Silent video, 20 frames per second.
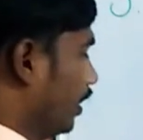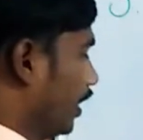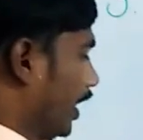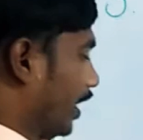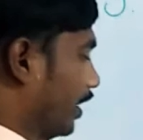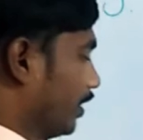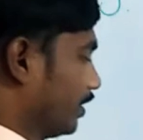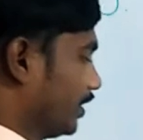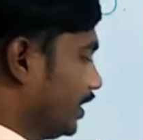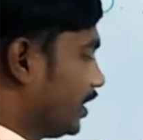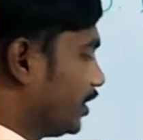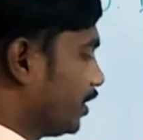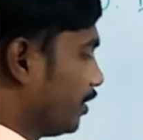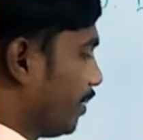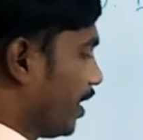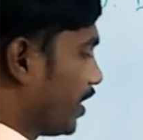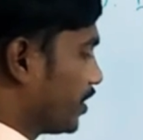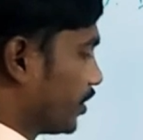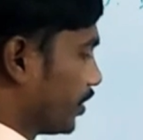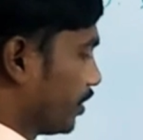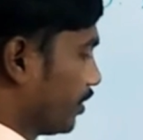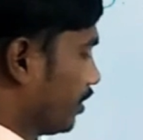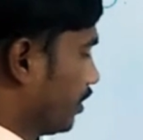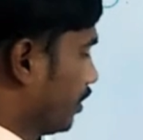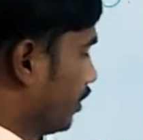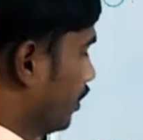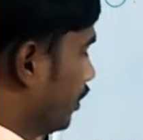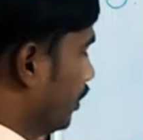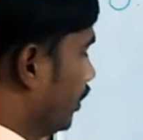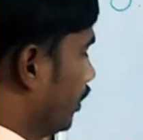like just imagine,
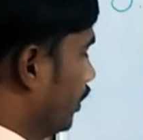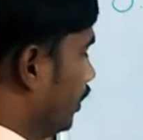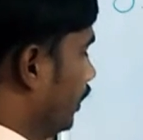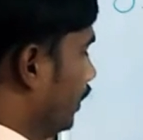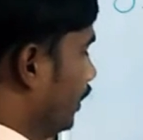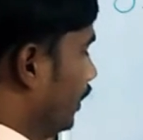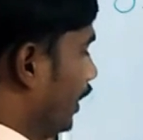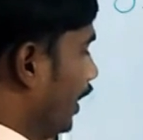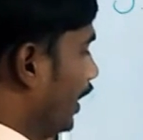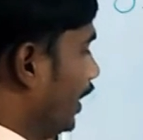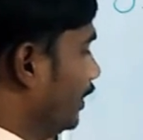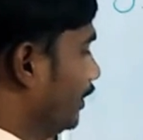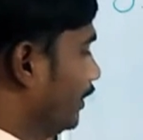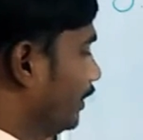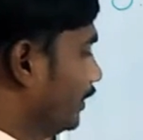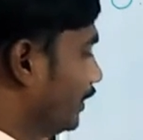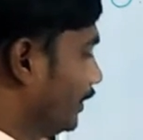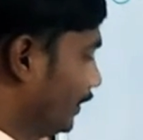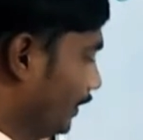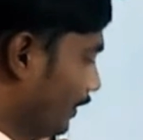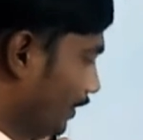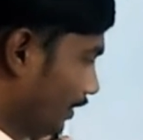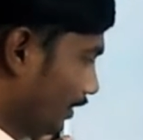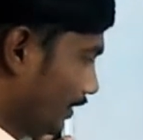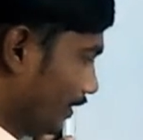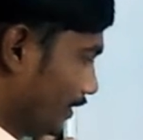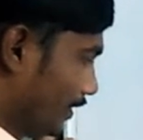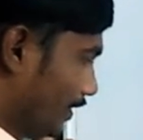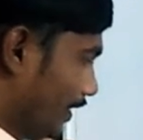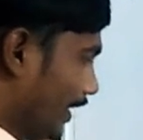and
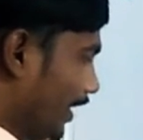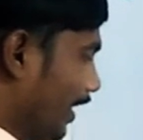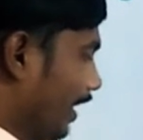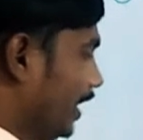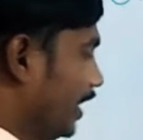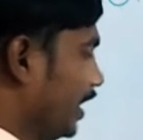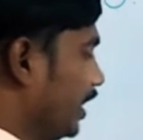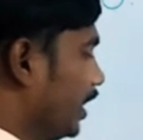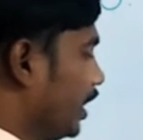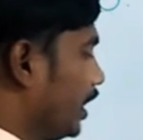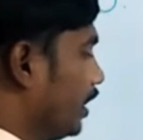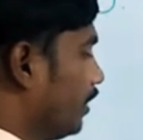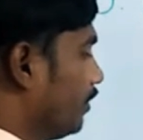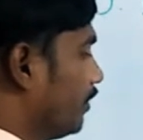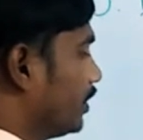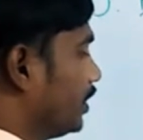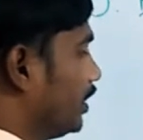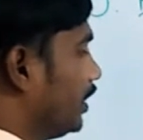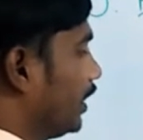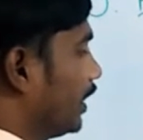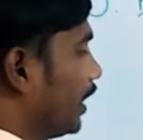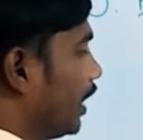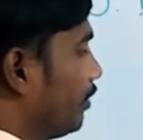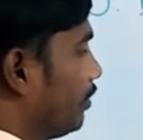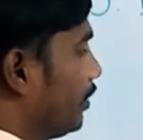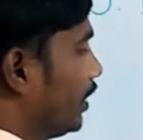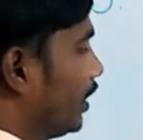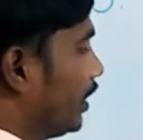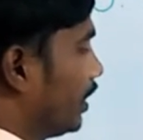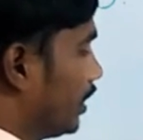second linear equation
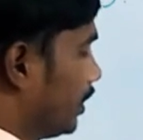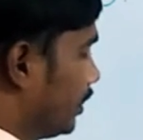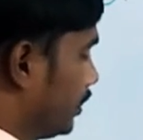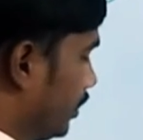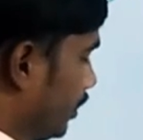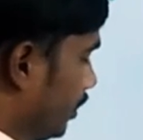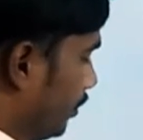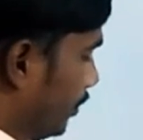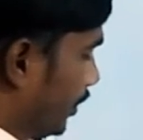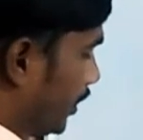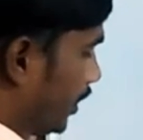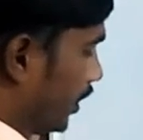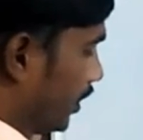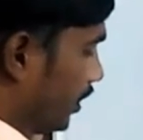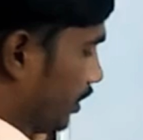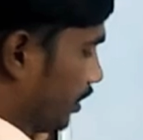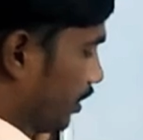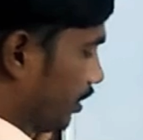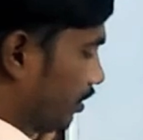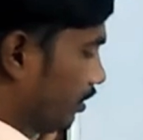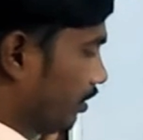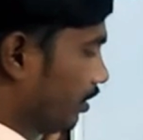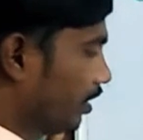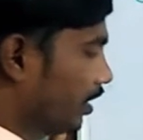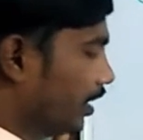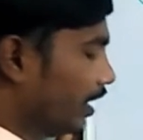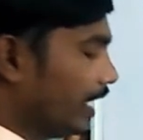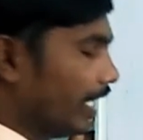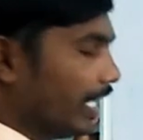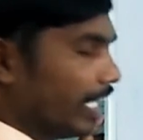graphical representation.
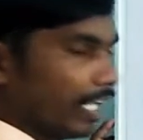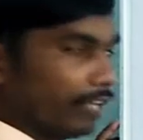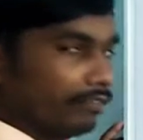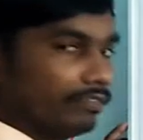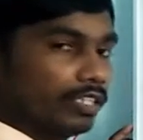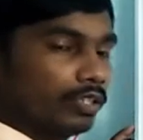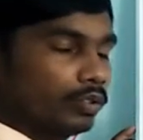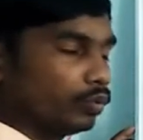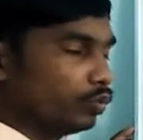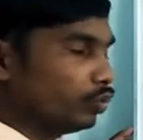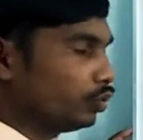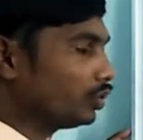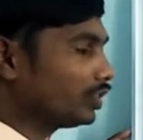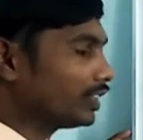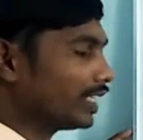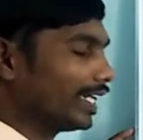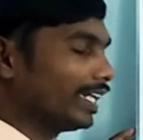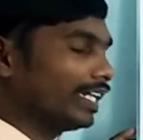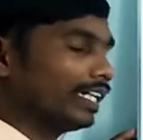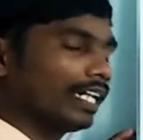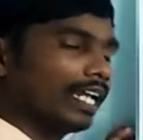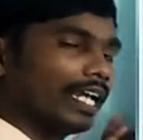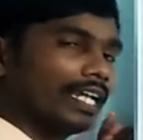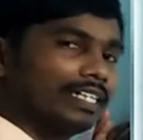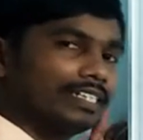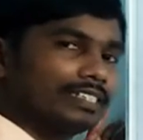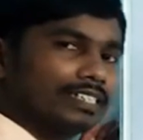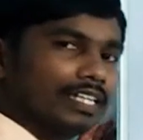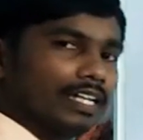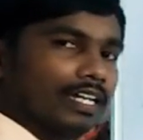If the two straight
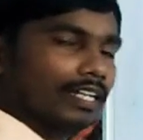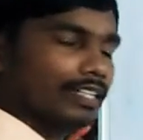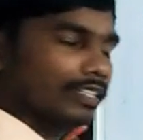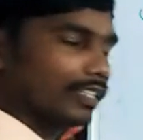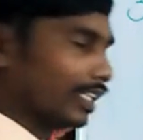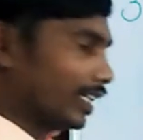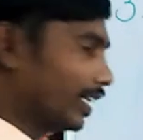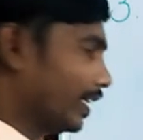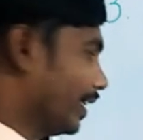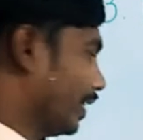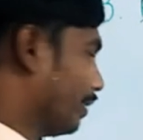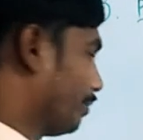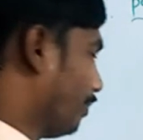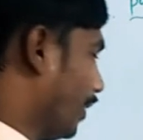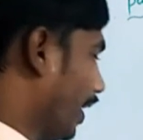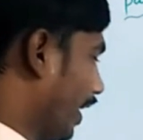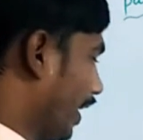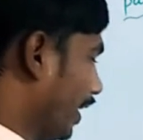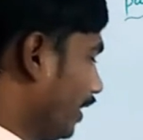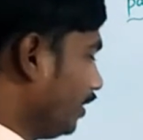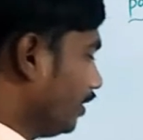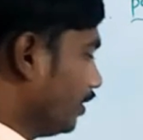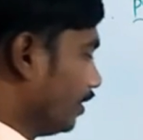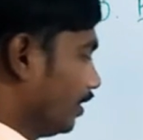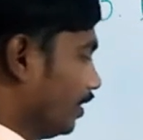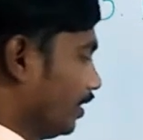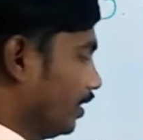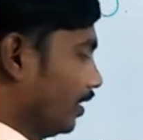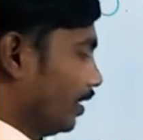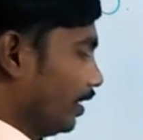lines are there in a plane,
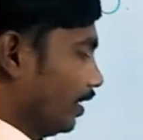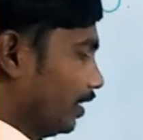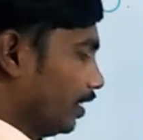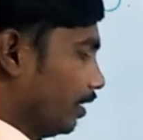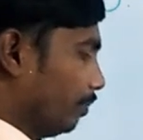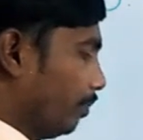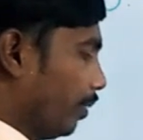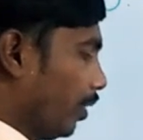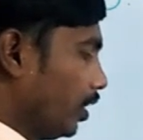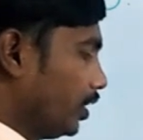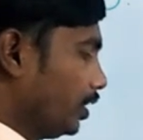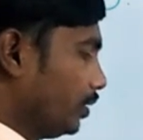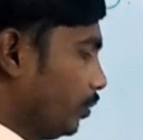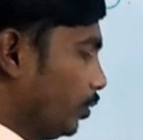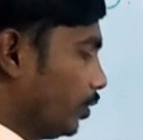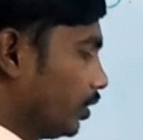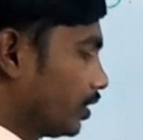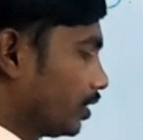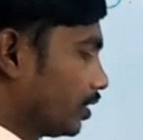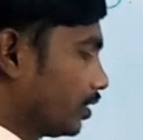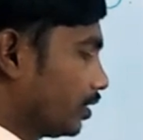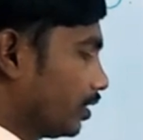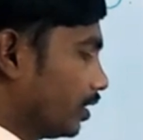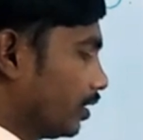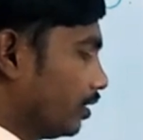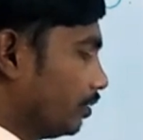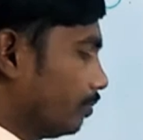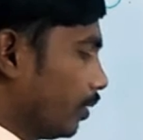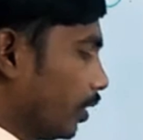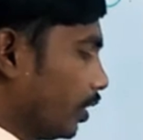the
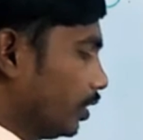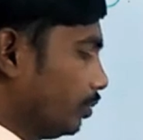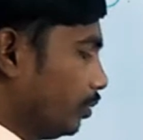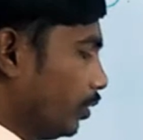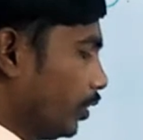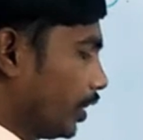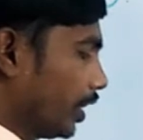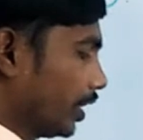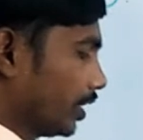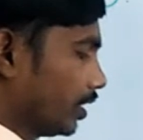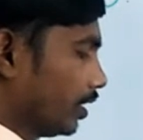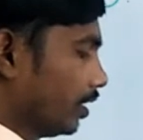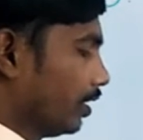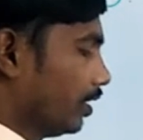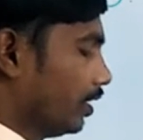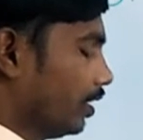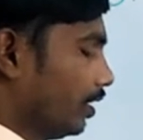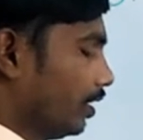possibilities,